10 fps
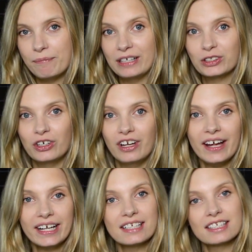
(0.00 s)
Make sure you
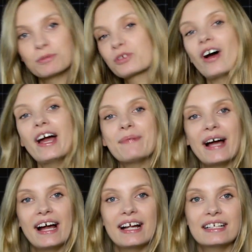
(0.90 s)
like and subscribe,
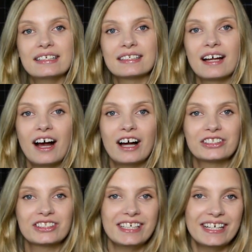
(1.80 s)
and I
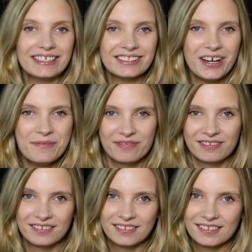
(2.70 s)
shall see you next time.